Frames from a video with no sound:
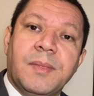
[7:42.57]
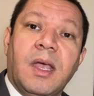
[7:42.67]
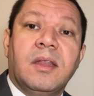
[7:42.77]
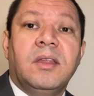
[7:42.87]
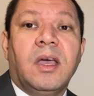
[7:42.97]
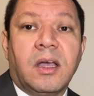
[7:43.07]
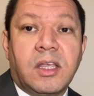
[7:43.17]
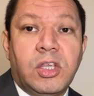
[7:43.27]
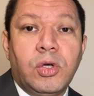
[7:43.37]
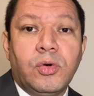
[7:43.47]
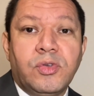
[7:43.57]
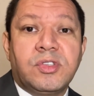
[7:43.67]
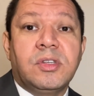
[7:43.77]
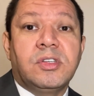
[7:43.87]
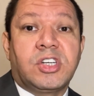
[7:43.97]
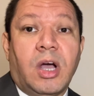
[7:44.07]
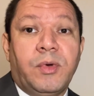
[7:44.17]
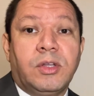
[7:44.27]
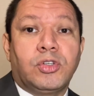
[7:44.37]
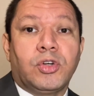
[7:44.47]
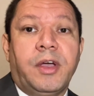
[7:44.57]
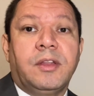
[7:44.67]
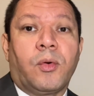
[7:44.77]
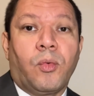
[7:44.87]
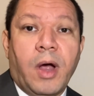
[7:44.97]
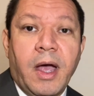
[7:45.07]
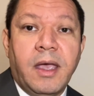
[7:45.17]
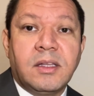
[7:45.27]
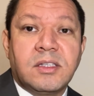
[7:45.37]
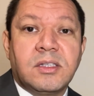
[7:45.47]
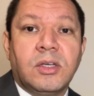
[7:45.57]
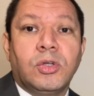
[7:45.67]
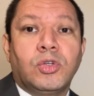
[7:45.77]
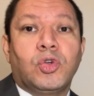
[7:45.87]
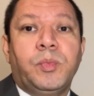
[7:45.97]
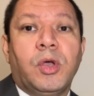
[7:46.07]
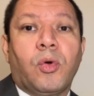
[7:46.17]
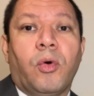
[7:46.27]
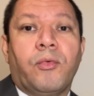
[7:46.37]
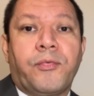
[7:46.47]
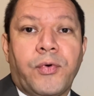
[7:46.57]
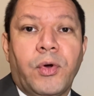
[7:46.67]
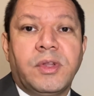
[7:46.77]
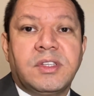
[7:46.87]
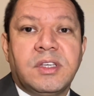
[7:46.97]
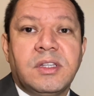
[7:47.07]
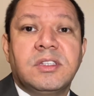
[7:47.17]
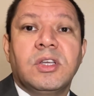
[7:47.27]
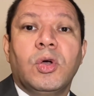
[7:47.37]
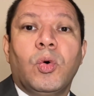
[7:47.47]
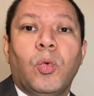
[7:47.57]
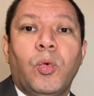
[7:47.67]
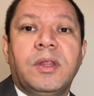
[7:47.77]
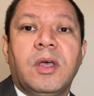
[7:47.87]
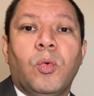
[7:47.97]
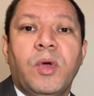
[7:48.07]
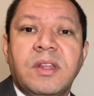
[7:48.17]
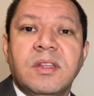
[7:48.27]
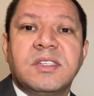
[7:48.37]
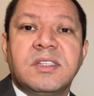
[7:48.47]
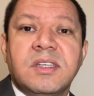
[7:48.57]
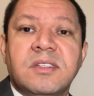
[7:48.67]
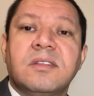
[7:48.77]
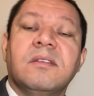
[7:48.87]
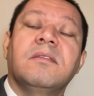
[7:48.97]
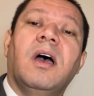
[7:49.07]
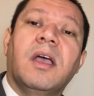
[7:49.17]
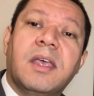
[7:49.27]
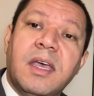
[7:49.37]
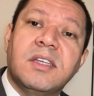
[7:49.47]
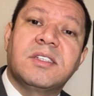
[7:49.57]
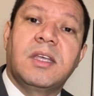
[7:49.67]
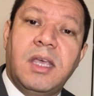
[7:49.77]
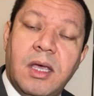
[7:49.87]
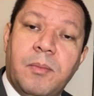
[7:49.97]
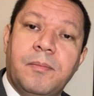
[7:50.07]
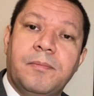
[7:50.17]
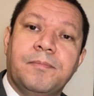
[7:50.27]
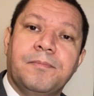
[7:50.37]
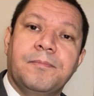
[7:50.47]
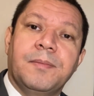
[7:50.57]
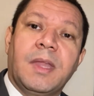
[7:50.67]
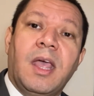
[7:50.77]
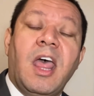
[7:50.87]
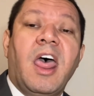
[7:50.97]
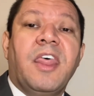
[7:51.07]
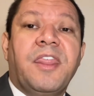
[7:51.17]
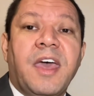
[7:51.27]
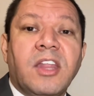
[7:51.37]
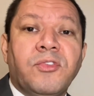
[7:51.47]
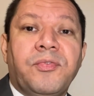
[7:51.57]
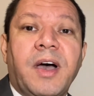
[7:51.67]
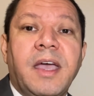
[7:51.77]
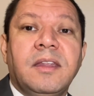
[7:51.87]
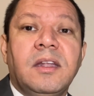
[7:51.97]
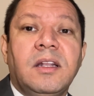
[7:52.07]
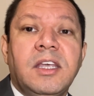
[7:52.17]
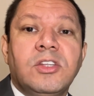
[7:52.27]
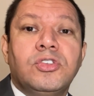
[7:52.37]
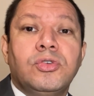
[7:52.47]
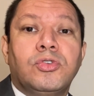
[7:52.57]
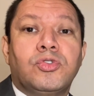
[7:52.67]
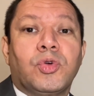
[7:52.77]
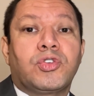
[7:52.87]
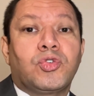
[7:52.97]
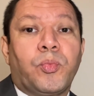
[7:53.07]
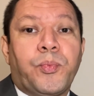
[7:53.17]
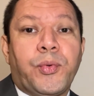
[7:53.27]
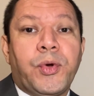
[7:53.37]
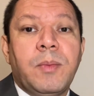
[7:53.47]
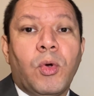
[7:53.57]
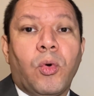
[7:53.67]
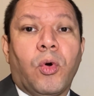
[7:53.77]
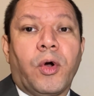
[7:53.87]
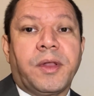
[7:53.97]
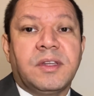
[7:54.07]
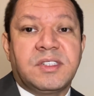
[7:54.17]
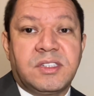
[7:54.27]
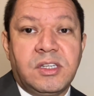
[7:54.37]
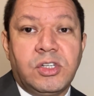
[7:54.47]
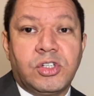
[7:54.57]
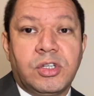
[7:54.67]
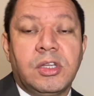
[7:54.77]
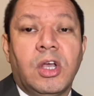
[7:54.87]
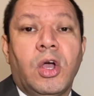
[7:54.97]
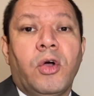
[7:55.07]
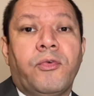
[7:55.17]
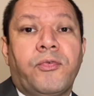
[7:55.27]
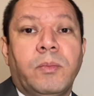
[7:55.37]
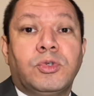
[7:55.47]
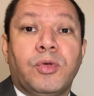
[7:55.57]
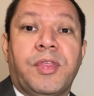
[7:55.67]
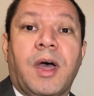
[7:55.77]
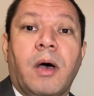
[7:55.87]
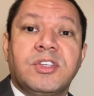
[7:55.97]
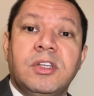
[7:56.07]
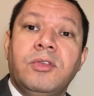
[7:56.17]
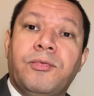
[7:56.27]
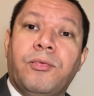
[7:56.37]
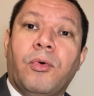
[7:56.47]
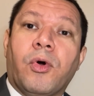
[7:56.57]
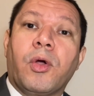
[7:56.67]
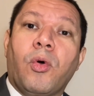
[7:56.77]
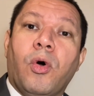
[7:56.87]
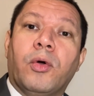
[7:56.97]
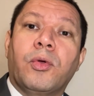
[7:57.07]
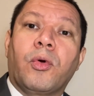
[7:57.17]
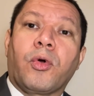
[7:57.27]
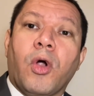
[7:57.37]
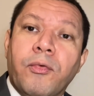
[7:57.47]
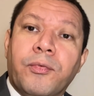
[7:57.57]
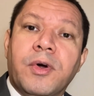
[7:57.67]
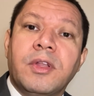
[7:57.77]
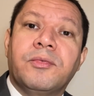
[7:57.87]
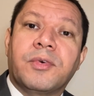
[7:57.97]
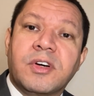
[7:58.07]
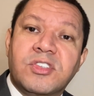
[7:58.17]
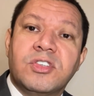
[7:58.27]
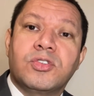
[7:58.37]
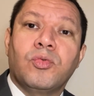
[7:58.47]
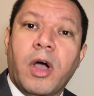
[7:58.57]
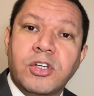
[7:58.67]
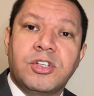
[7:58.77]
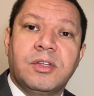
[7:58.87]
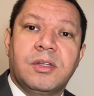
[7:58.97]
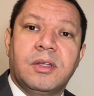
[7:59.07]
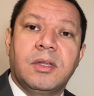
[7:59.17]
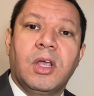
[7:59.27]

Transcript: "The accused shall enjoy the right to be confronted with the witnesses against him." That finding leads you to a Supreme Court decision from 2004 called Crawford versus Washington,